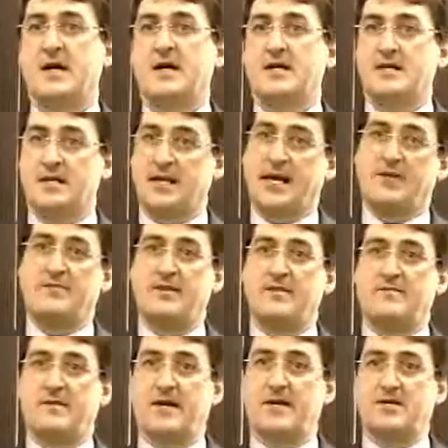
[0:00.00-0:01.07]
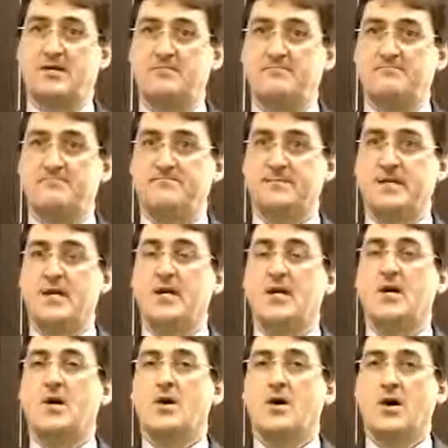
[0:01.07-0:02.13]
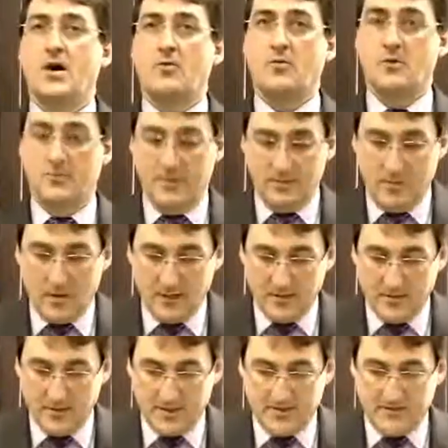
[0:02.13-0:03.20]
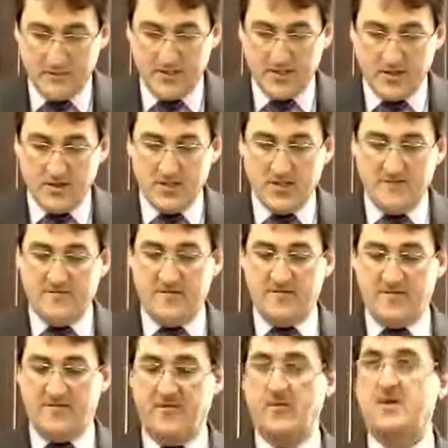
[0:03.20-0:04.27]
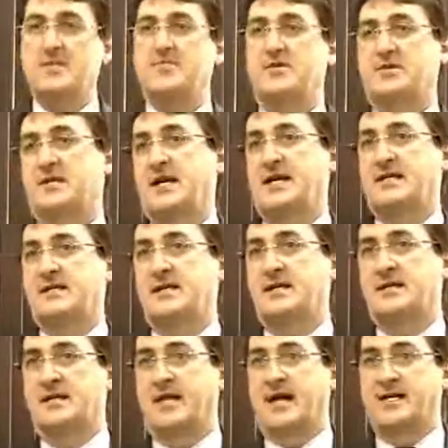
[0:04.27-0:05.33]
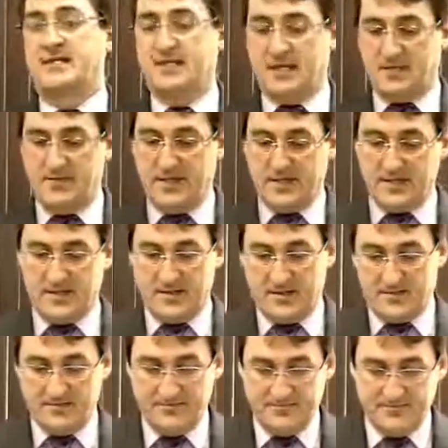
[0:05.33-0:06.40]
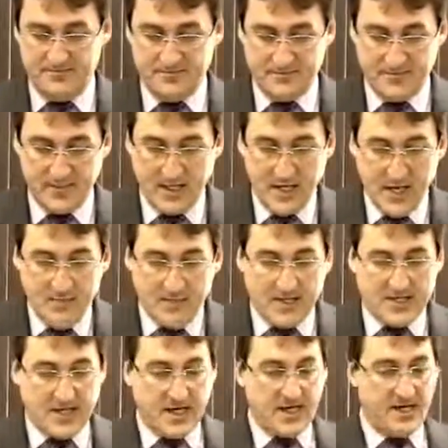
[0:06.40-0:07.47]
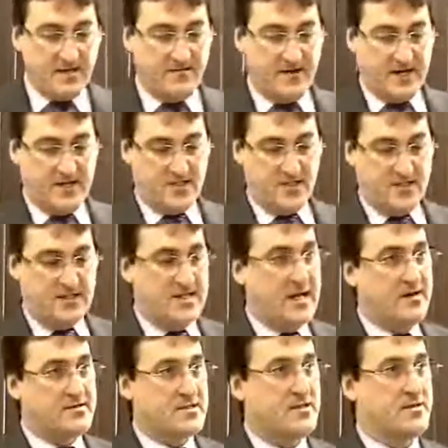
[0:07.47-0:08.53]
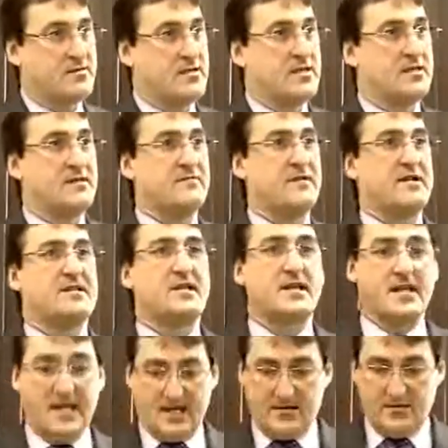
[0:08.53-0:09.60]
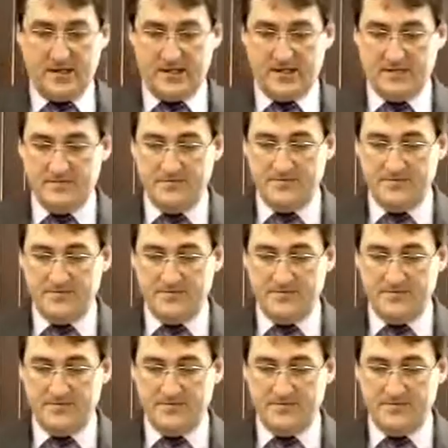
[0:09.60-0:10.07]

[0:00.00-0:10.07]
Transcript: in an equity fashion were rewarded with returns of over 40% in the last 6 months alone. By taking advantage of the downturn and investing in equities,